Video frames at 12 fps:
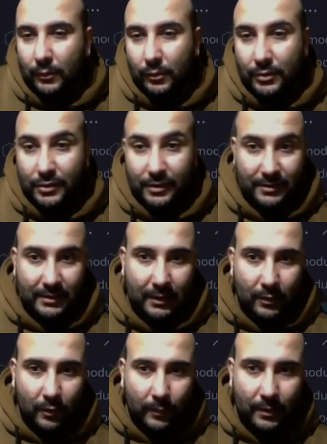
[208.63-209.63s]
which is the
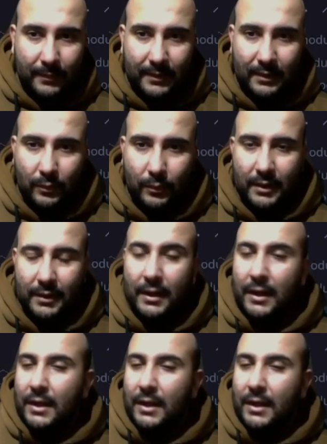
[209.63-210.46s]
global middleware.